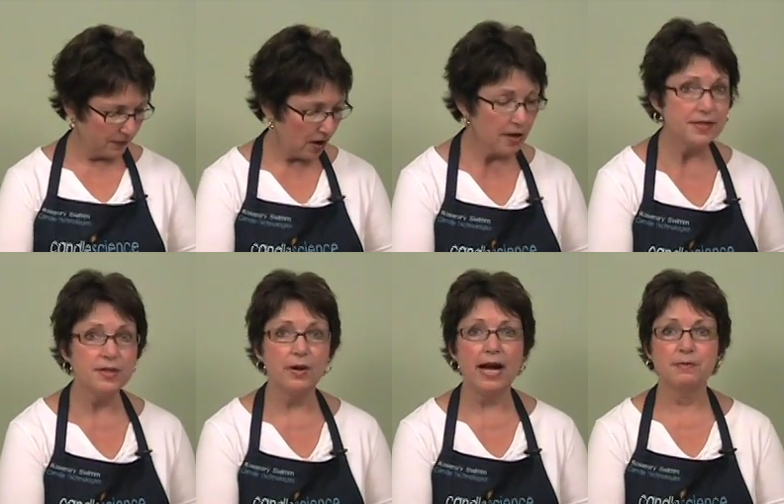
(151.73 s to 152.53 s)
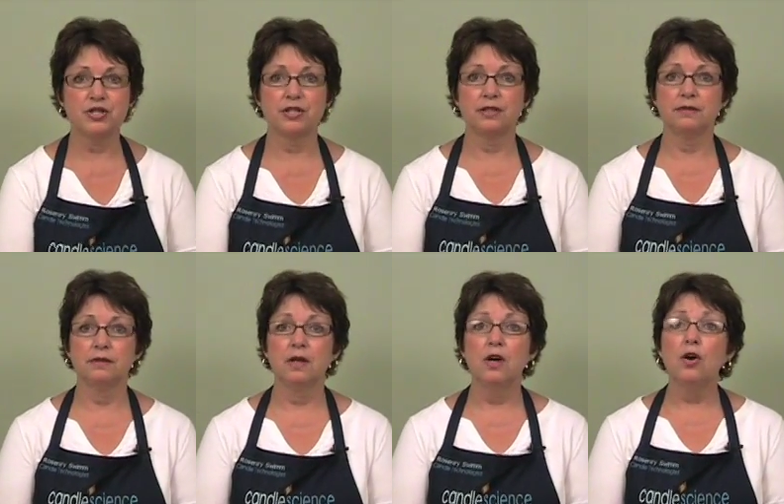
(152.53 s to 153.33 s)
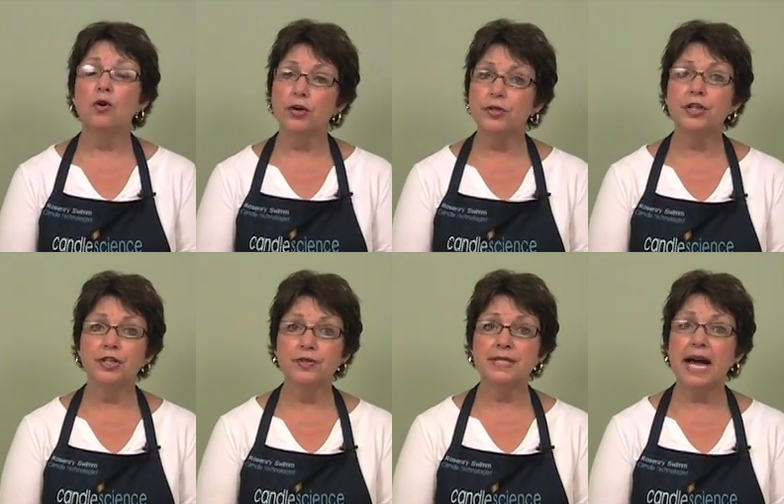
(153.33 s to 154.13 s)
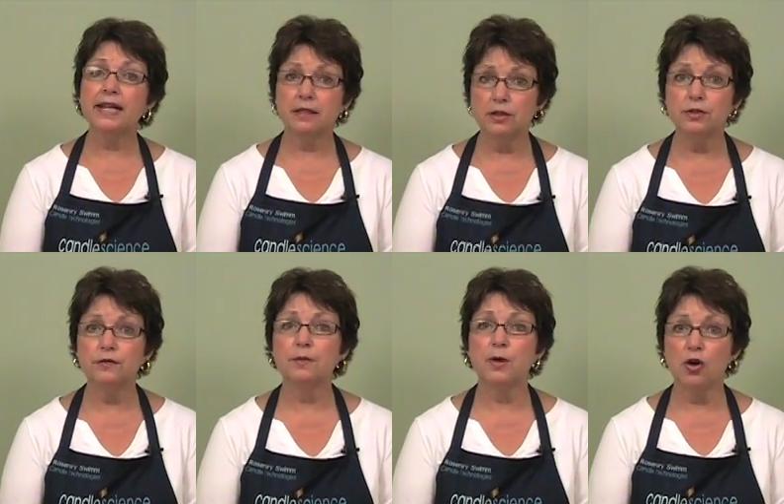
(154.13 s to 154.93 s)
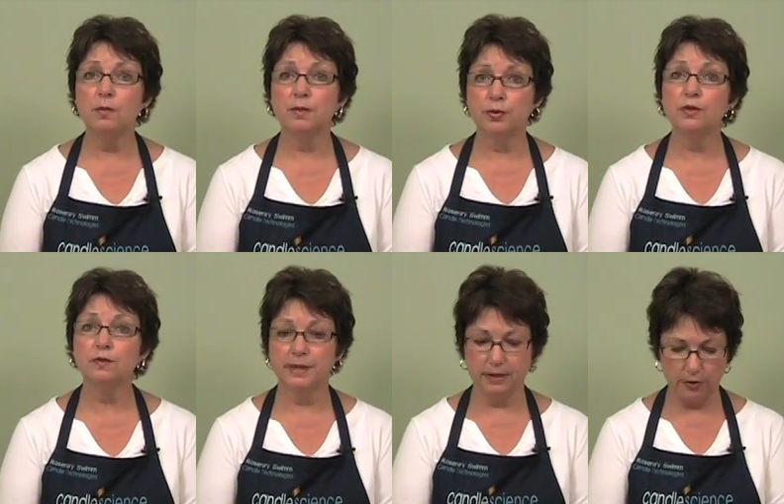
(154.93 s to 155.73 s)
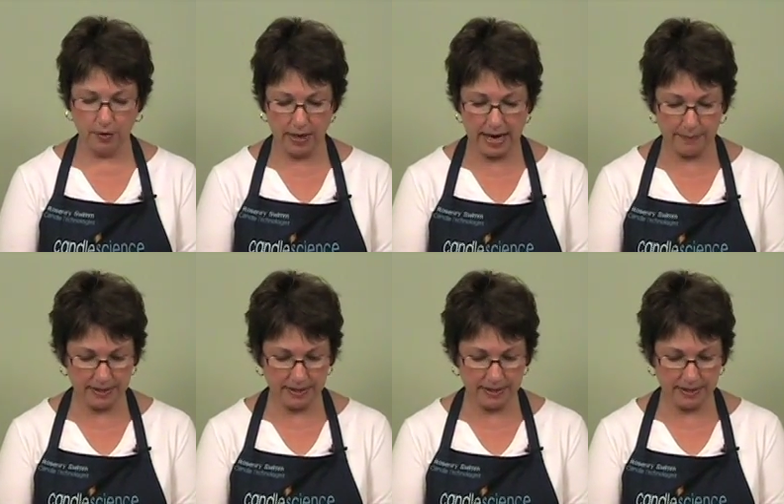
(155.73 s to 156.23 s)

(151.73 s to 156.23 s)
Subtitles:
Also optional, or you can use hot glue from a home improvement or hobby